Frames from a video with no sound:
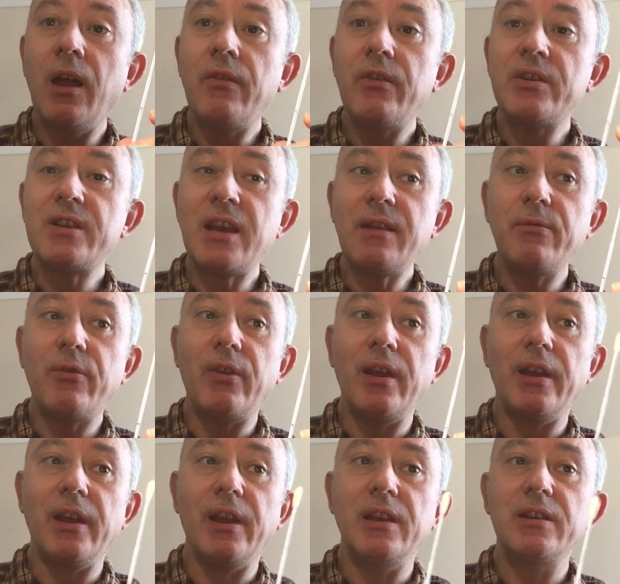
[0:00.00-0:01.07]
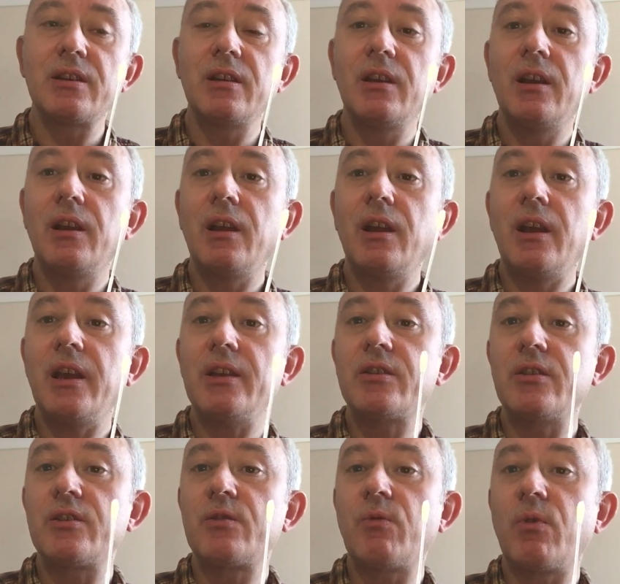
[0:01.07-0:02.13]
The second thing is
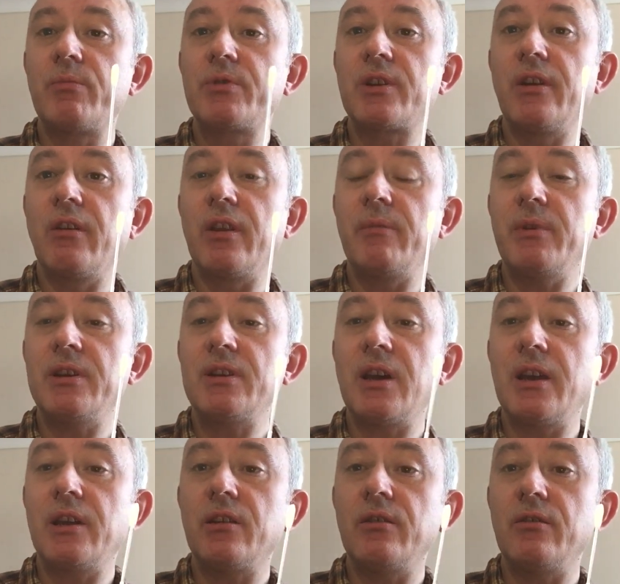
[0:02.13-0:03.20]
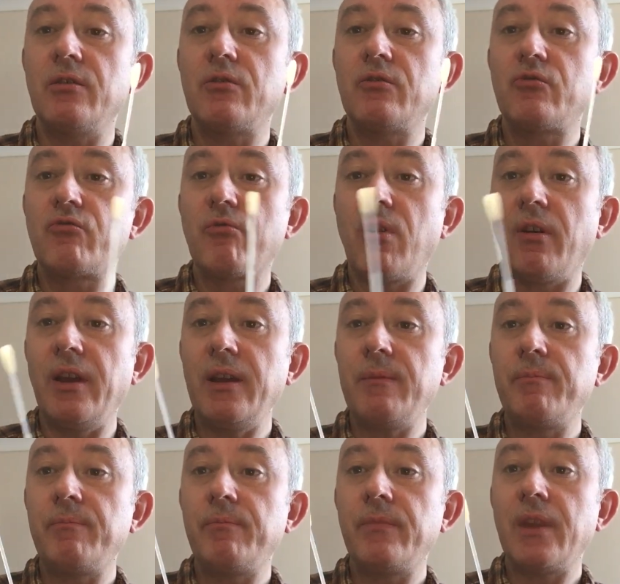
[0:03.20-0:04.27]
that swabs can either be taken dry,
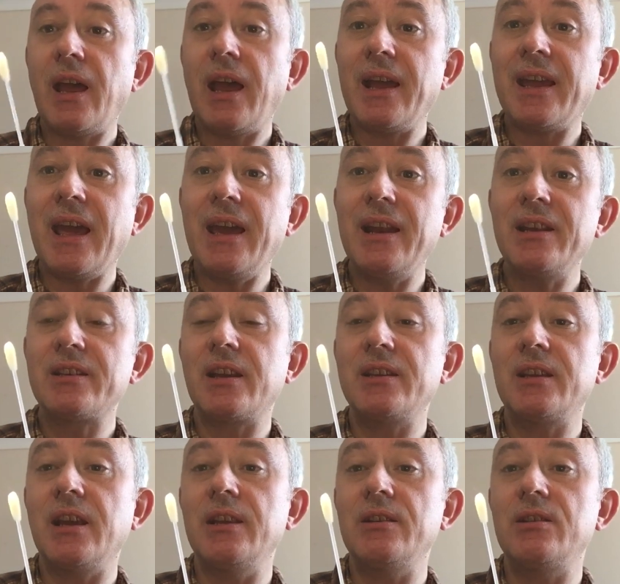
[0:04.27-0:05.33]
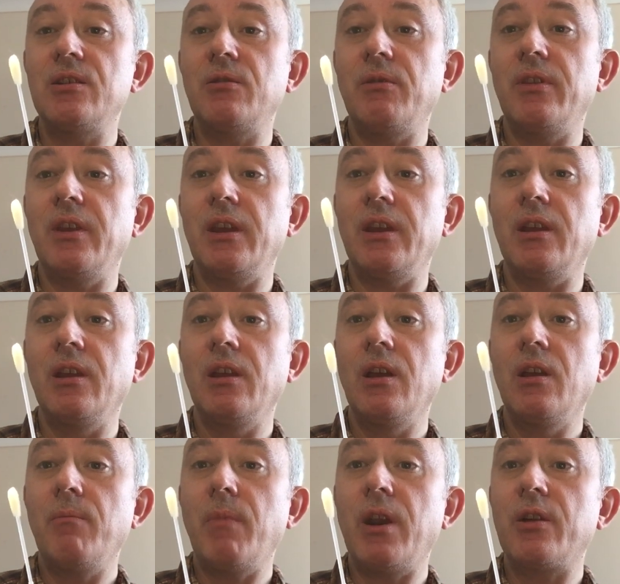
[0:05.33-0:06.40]
again, as they tend to in the
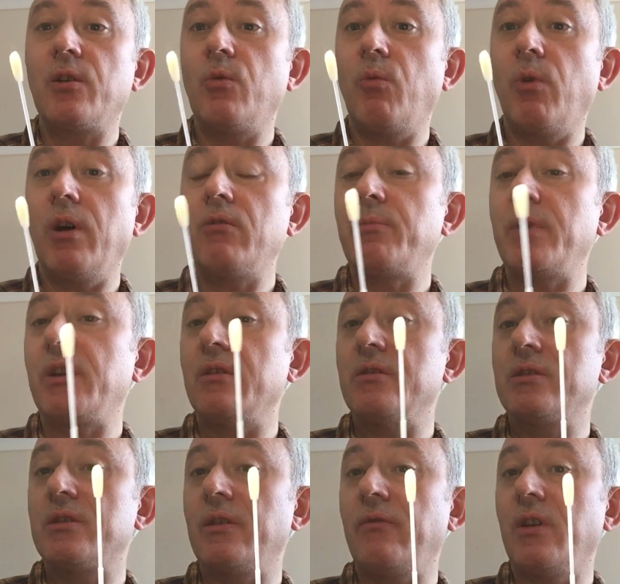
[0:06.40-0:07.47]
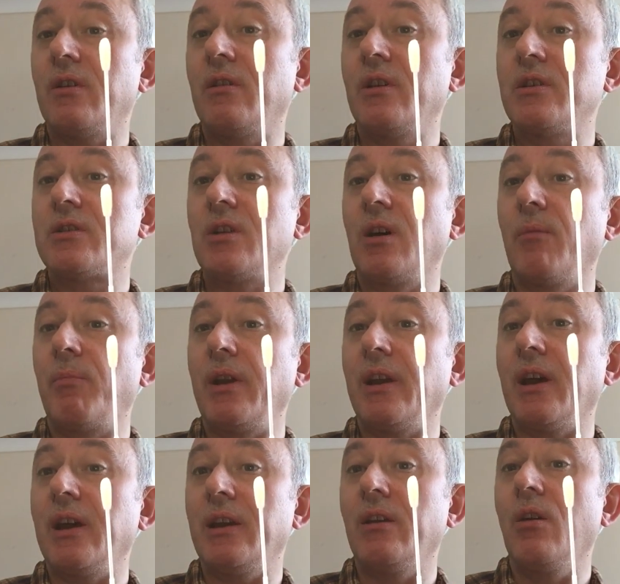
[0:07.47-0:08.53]
medical world, because if you're sampling
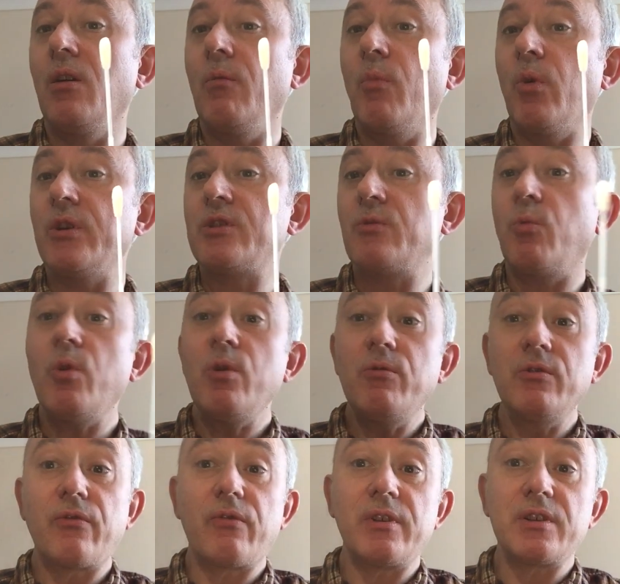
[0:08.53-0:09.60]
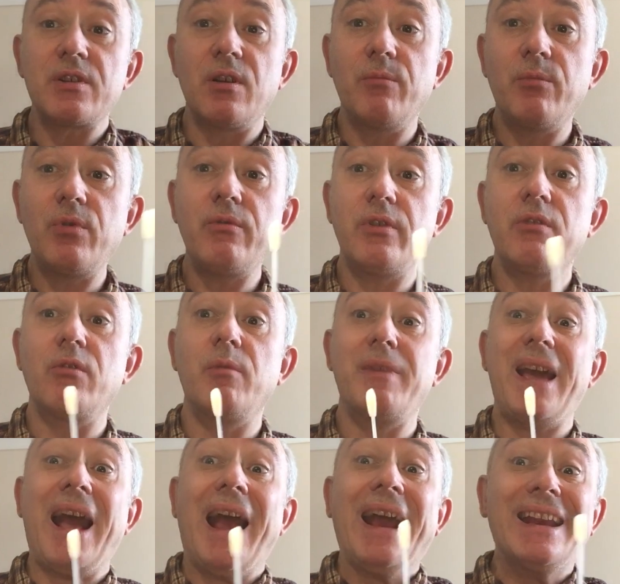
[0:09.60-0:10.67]
a moist wound, for example, you don't want to
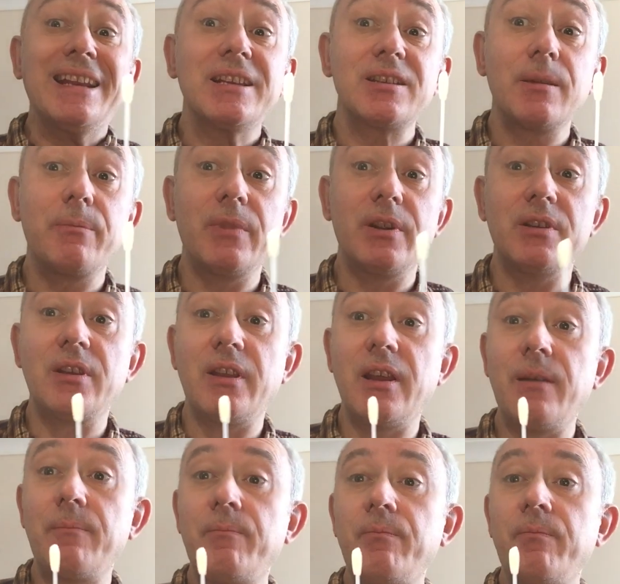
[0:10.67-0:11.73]
be adding something to that.